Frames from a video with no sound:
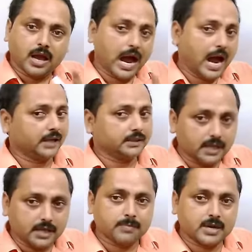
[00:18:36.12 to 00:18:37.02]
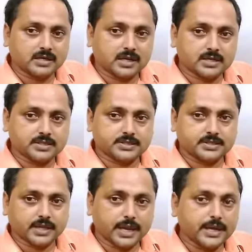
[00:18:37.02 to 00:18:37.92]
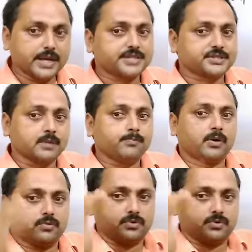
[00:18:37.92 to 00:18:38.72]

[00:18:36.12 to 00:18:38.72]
other metals in its compound.